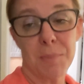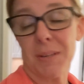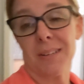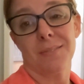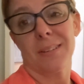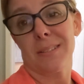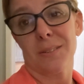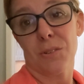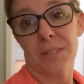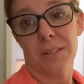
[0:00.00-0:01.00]
I mean, if that's
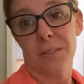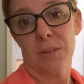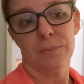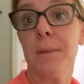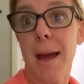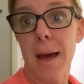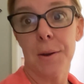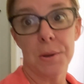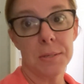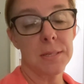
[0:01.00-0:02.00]
interesting to you. We'll
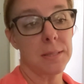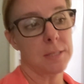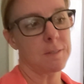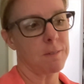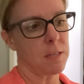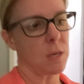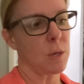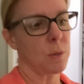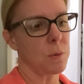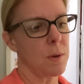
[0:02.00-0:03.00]
add on to this
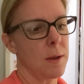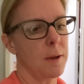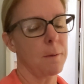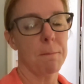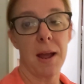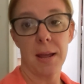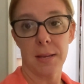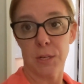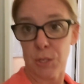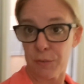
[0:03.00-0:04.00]
video
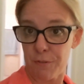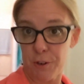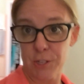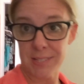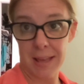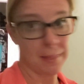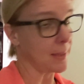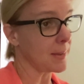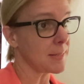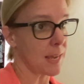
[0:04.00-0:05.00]
my first
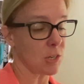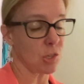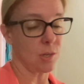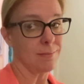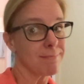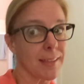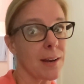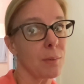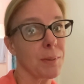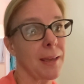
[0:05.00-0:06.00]
LA schedule
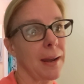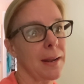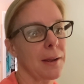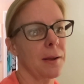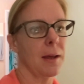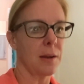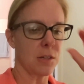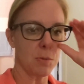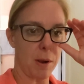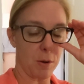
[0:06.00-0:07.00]
that I'll be getting,
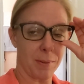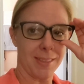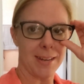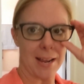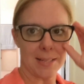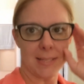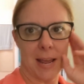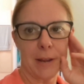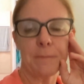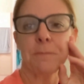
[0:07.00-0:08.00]
not tomorrow, but the next
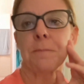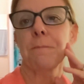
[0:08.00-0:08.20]
day.